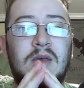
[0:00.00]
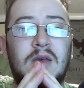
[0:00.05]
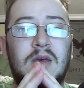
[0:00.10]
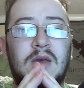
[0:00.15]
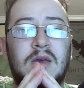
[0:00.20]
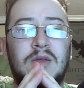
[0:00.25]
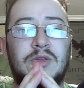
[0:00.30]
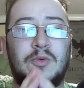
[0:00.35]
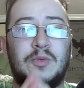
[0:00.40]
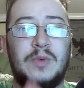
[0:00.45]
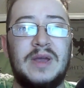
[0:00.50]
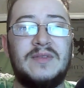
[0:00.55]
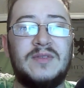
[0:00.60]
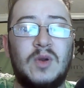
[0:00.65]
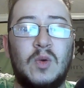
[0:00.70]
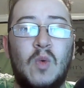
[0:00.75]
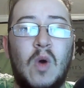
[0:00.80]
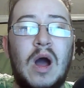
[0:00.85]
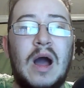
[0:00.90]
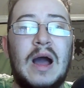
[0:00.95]
the
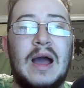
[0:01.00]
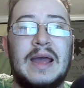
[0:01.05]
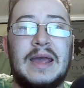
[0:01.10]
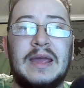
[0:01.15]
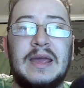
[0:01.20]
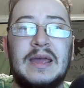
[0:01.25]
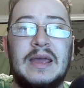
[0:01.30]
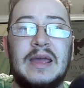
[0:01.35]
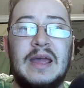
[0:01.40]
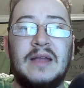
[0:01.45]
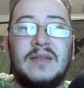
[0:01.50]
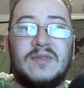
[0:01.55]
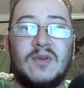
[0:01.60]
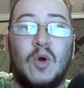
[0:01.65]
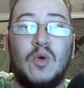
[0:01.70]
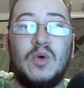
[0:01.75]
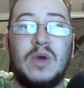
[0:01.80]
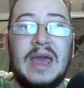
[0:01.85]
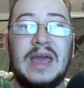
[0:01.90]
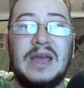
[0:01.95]
reason why it's
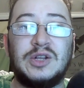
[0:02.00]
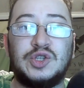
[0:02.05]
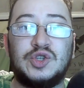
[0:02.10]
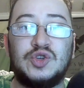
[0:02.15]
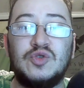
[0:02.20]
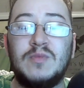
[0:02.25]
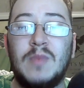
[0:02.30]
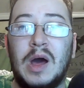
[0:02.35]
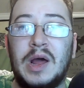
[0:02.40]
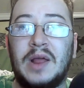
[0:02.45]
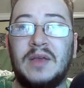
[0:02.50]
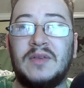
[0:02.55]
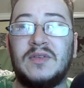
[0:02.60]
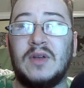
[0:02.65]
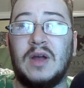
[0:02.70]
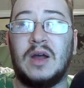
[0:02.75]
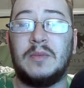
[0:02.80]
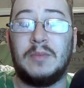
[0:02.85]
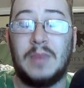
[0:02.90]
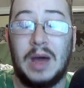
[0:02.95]
okay to
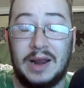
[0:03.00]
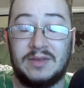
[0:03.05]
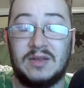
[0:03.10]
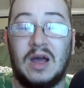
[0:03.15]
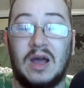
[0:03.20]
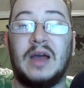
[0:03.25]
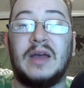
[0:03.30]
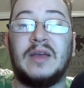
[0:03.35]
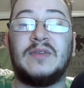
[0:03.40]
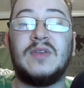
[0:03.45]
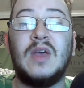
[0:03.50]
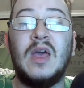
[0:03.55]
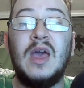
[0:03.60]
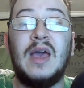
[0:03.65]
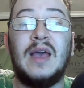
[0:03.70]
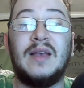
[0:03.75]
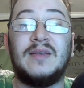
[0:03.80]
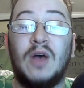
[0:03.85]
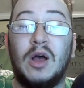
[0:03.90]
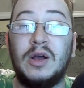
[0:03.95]
monetize,
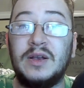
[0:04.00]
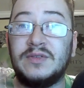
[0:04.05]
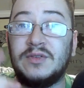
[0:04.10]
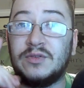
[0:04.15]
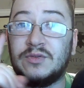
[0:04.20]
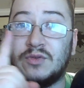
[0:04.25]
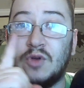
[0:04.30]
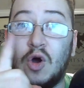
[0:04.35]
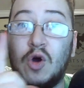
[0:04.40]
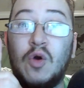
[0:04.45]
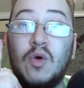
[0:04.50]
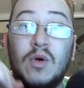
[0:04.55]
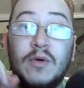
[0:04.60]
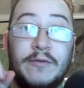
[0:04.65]
as long as there's no